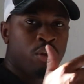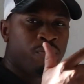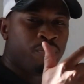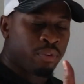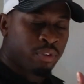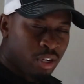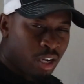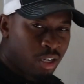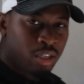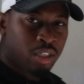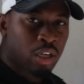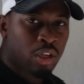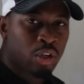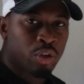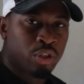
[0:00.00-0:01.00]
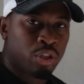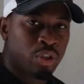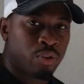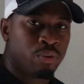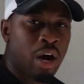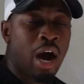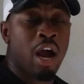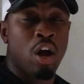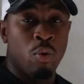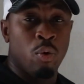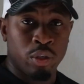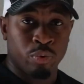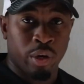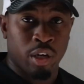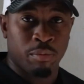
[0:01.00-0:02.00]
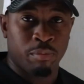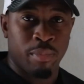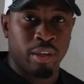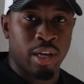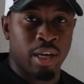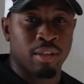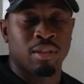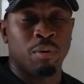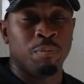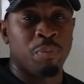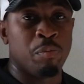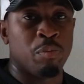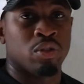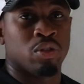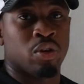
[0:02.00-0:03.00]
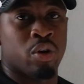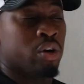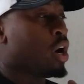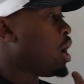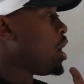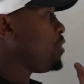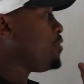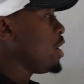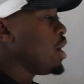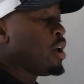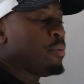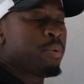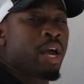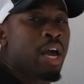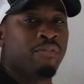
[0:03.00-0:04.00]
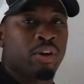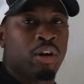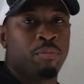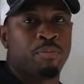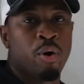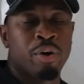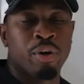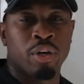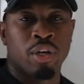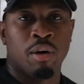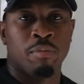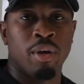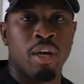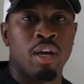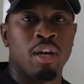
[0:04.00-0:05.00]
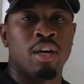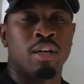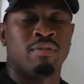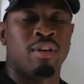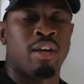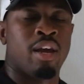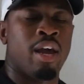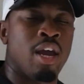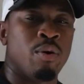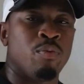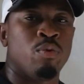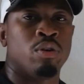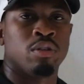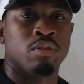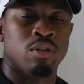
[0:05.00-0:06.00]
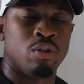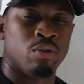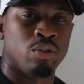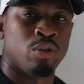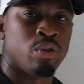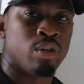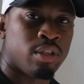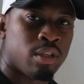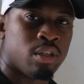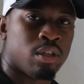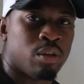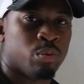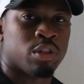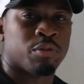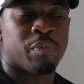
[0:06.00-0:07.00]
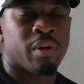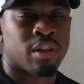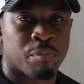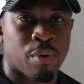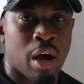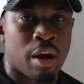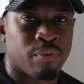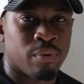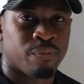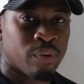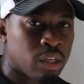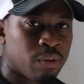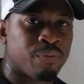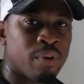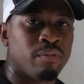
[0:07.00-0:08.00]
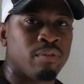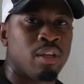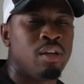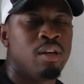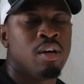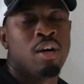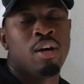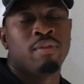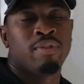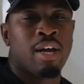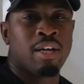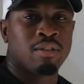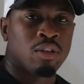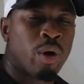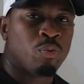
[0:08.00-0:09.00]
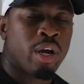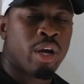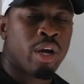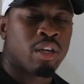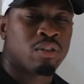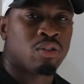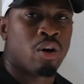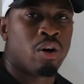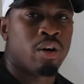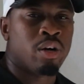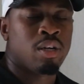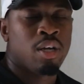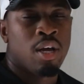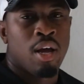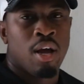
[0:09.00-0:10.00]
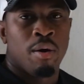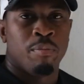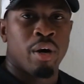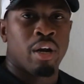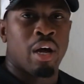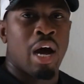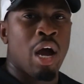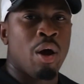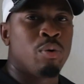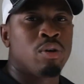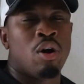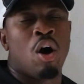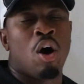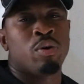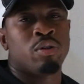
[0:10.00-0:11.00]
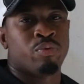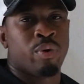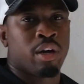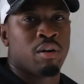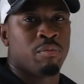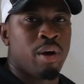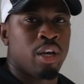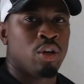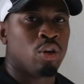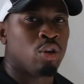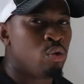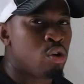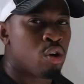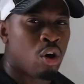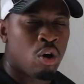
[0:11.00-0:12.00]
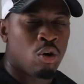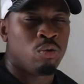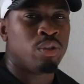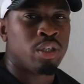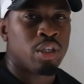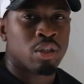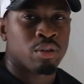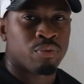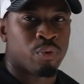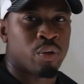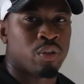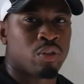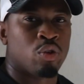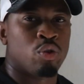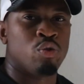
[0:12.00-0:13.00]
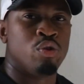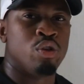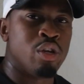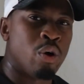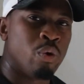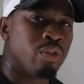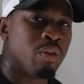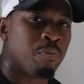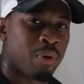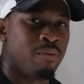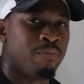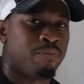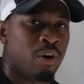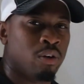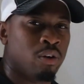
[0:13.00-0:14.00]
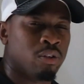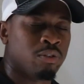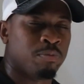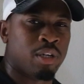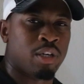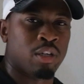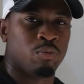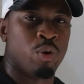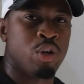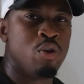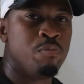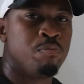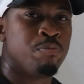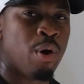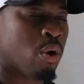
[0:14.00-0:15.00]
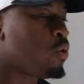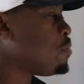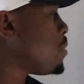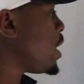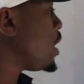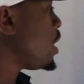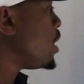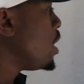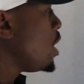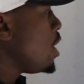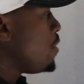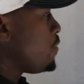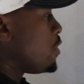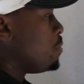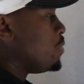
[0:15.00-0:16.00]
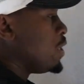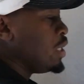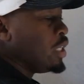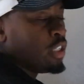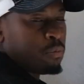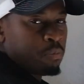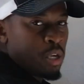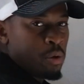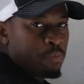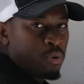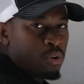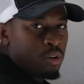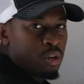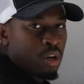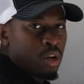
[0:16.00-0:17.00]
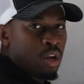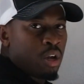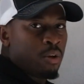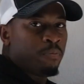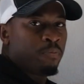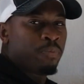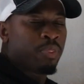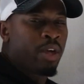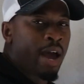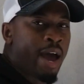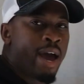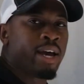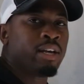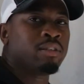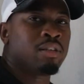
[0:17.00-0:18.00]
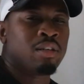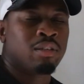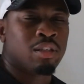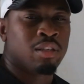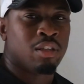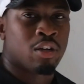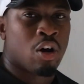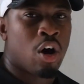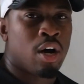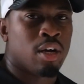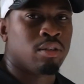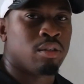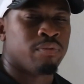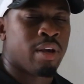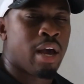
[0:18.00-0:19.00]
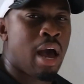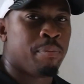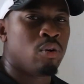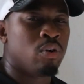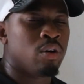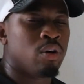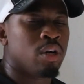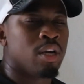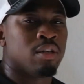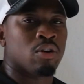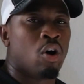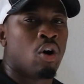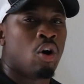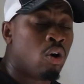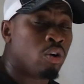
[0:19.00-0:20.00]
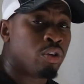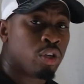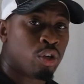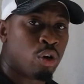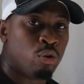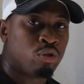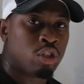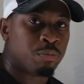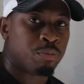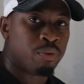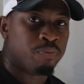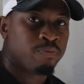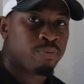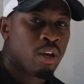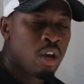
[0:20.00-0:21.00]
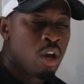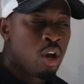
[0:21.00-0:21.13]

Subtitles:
You've done a deal or two. I always recommend that. Some people start off by having a partner come in and say, hey, we'll do the deal. We'll split the profit 50-50. That's a good way to start. But I would always recommend you do your own deals first so you know the pitfalls, because when you borrow money from these people, the access and the cost of capital is all negotiable.